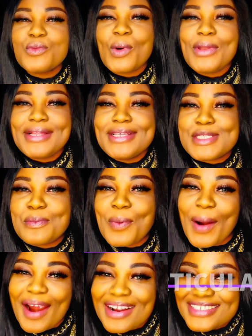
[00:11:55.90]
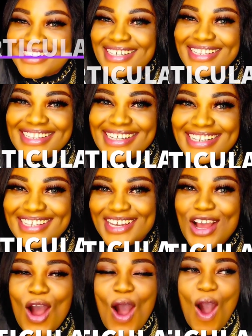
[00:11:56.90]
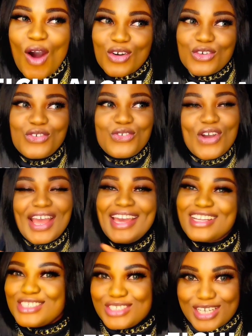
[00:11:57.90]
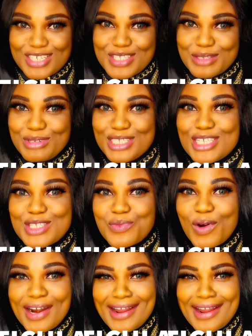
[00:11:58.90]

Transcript: is the one that is particularly of interesting. This is